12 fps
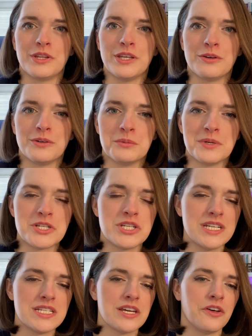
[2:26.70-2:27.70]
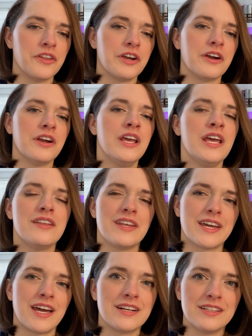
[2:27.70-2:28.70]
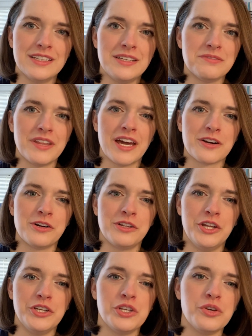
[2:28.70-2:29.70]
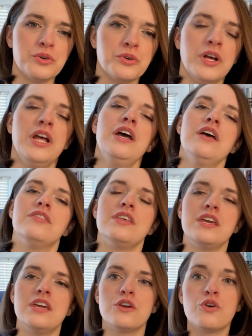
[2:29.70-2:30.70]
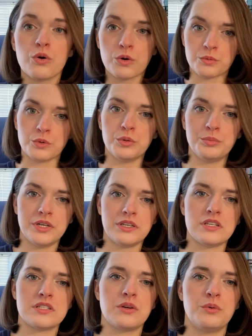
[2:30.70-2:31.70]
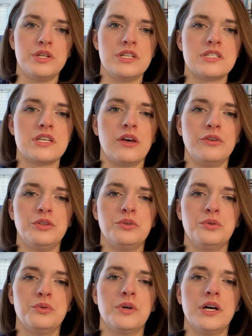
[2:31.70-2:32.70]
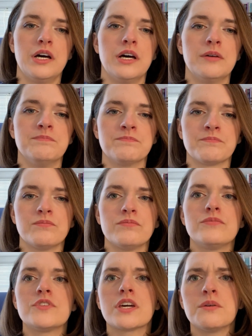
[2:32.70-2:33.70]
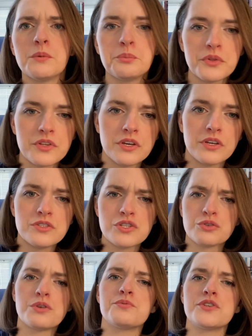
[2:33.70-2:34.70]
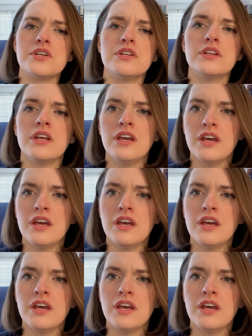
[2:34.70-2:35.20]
go into much detail there. They kind of leave that all on you. The Core Rulebook is going to tell you to come up with a description,